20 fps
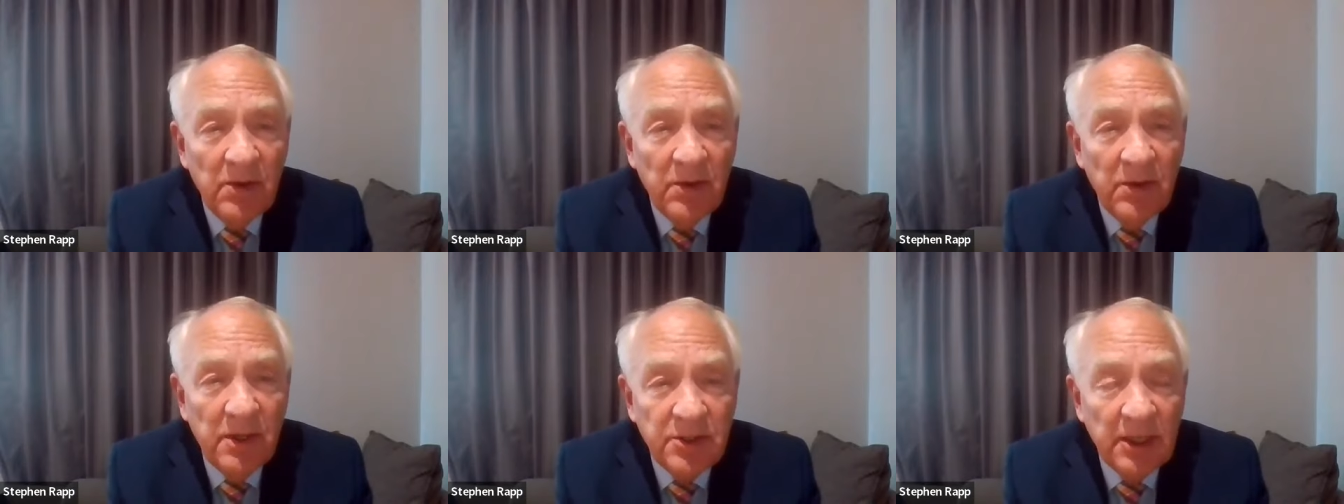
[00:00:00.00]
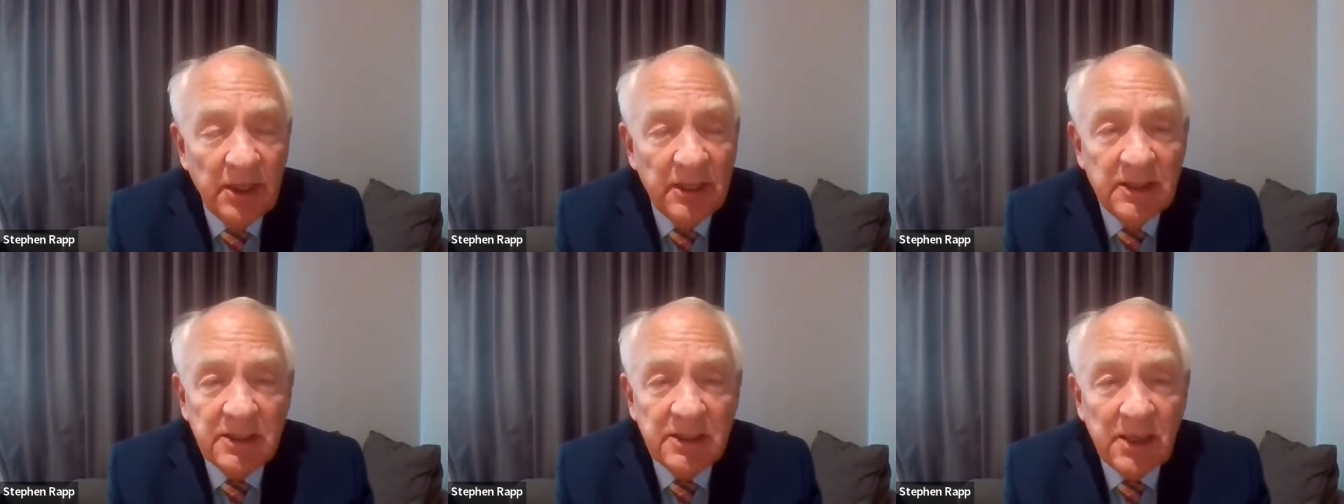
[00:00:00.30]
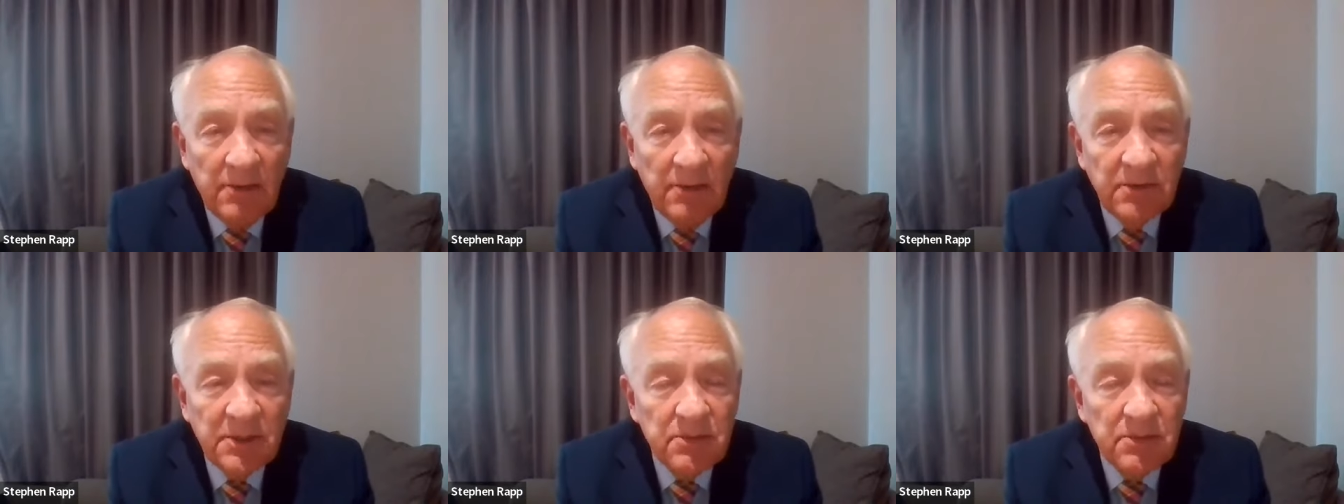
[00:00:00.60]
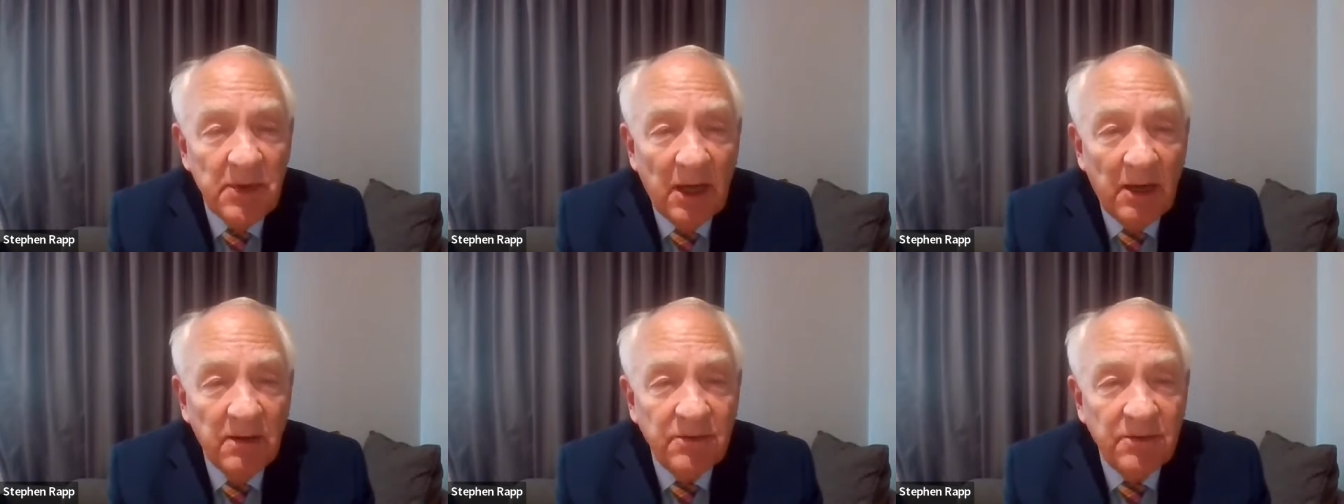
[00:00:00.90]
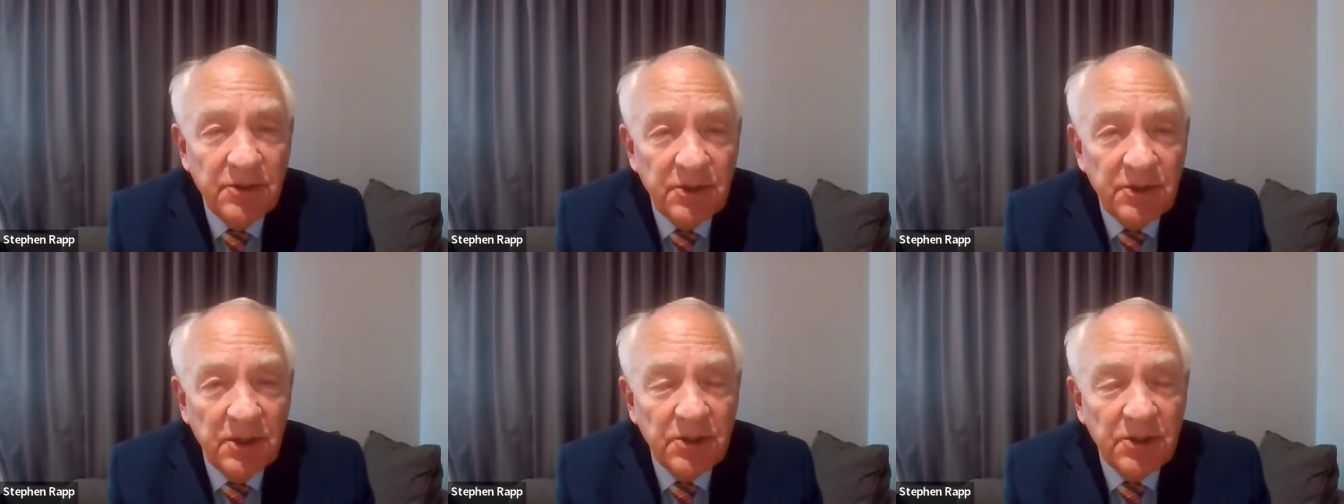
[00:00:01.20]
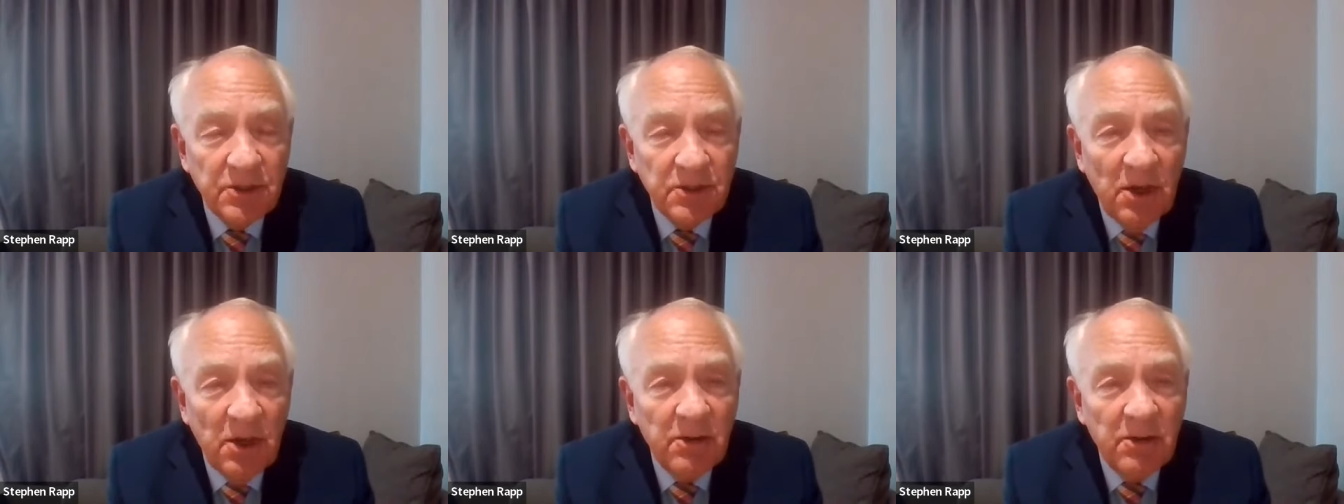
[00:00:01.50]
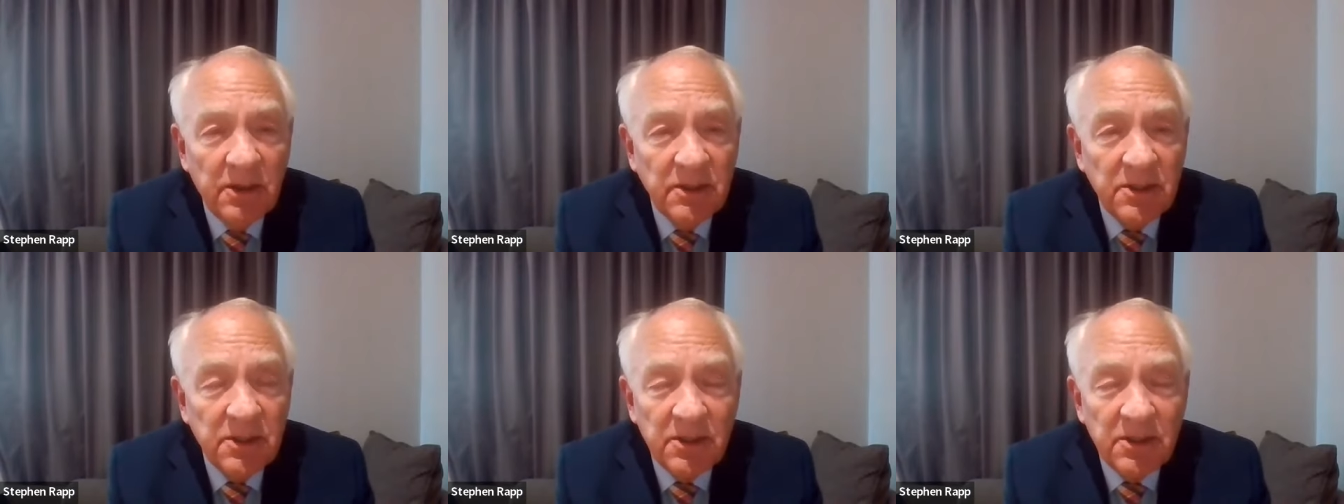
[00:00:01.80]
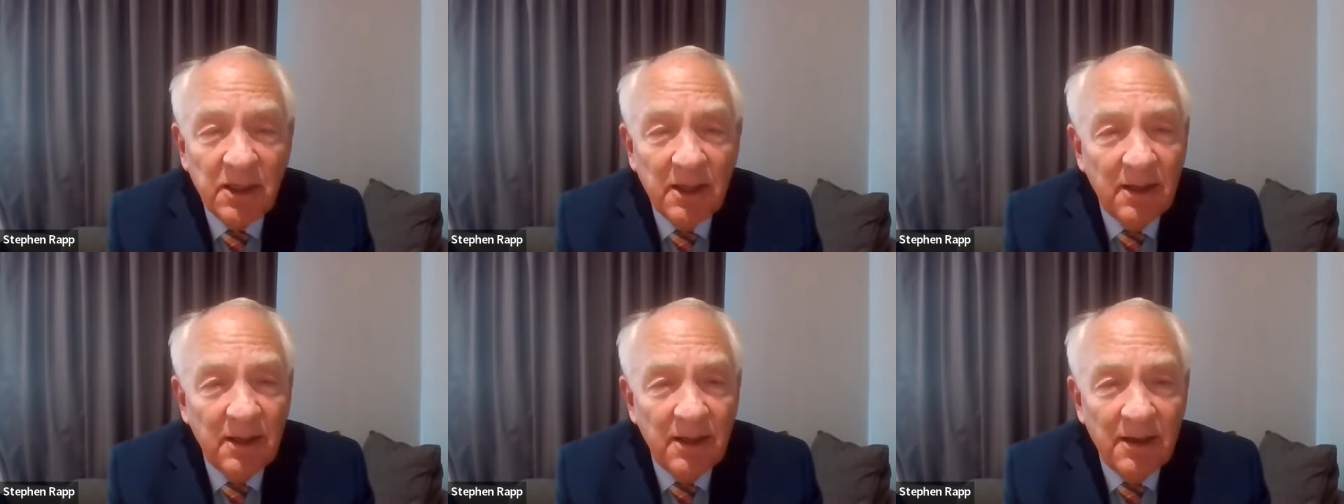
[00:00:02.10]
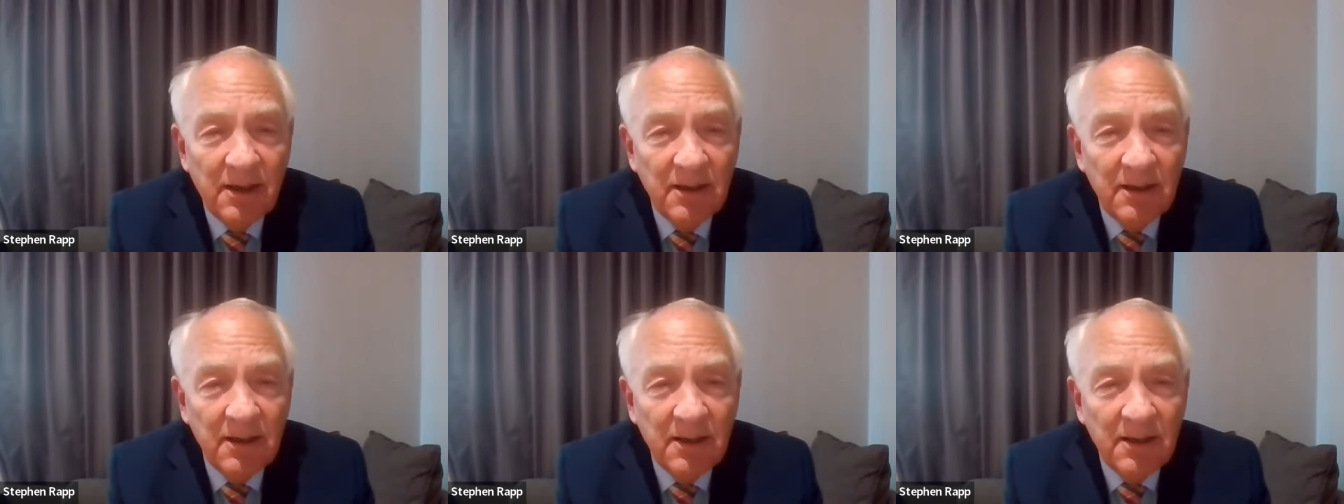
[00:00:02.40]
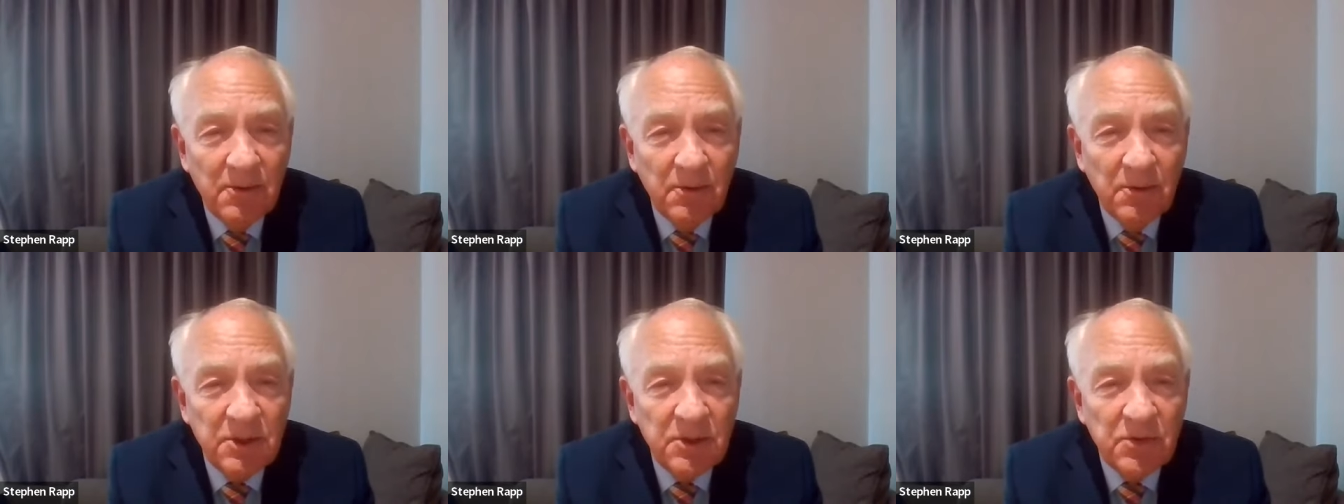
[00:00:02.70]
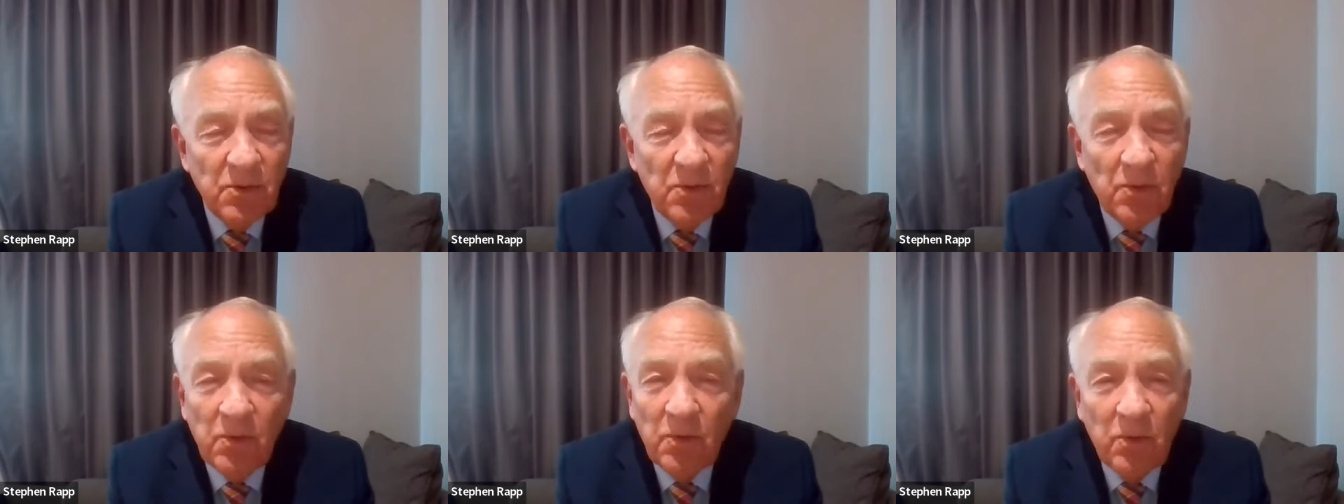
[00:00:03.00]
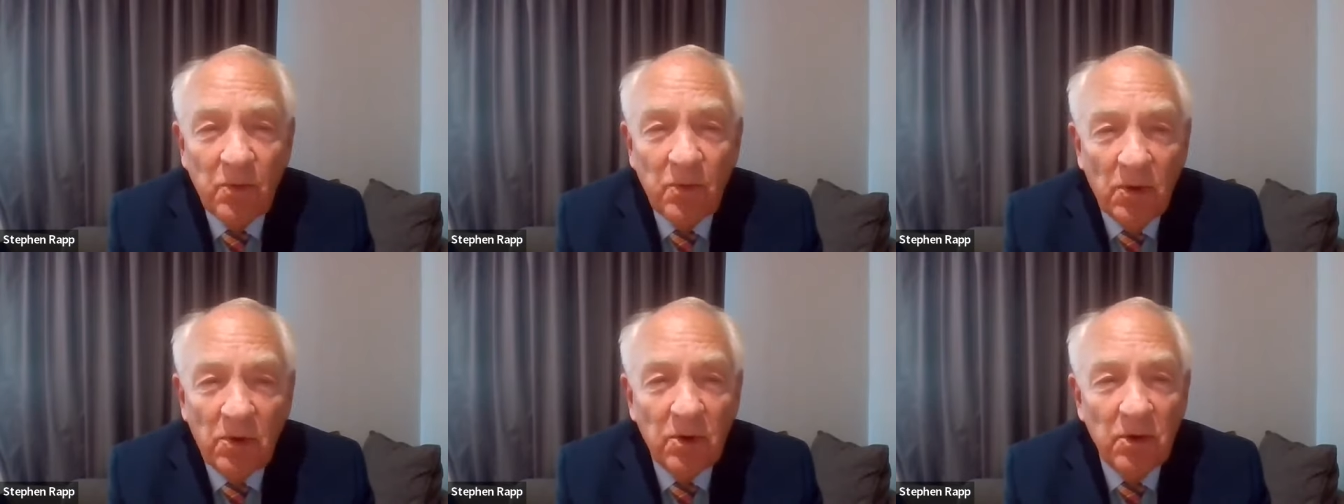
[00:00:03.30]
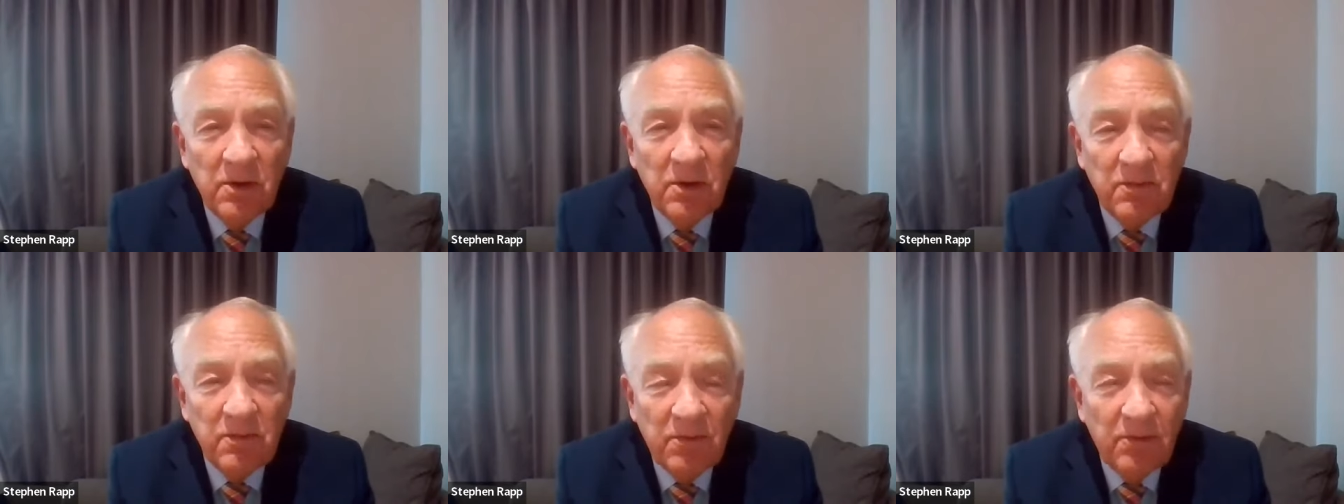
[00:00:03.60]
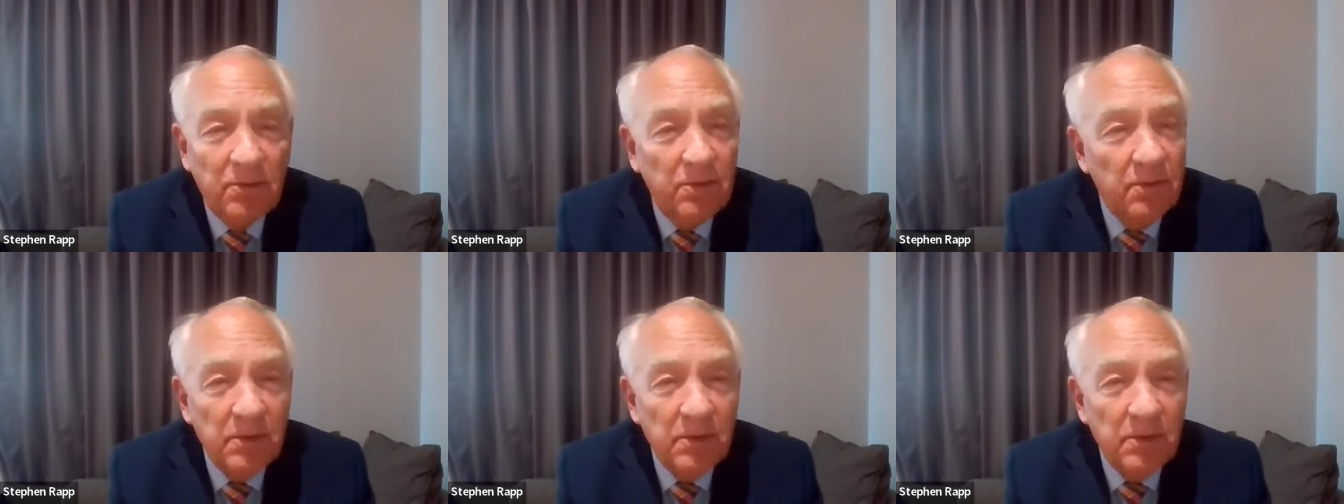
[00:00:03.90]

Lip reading: the genocide was a matter of judicial notice, that it was full and